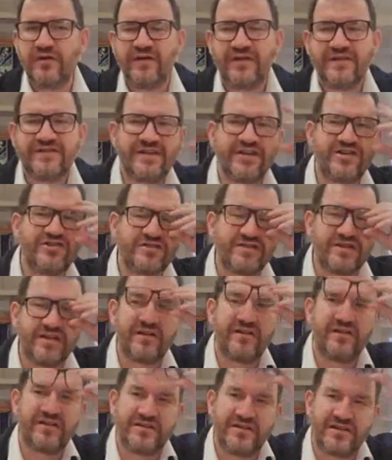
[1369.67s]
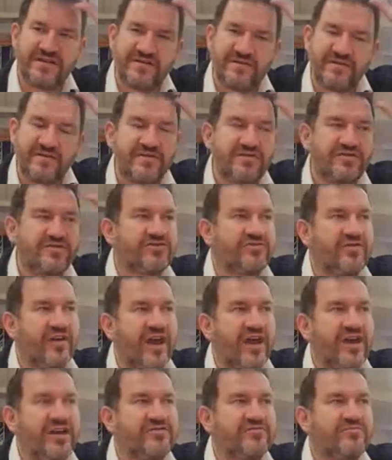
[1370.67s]
It's interesting. It's a
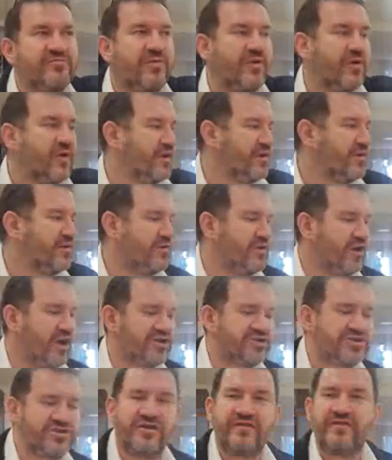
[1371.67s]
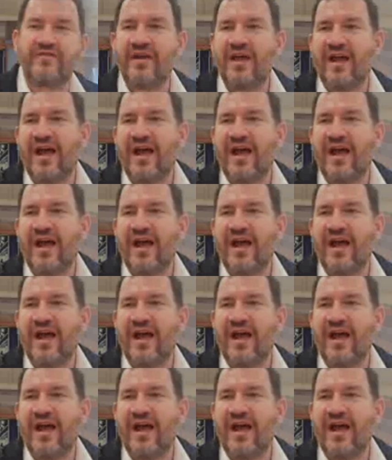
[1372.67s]
strange lashon.